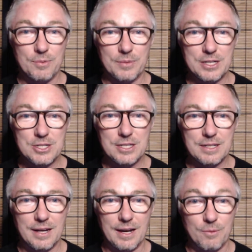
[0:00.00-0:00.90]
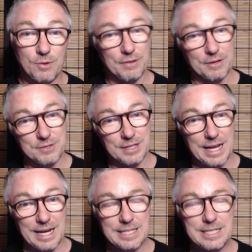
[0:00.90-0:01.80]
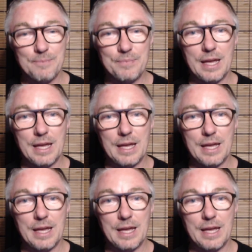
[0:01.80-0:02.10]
which we've left to last.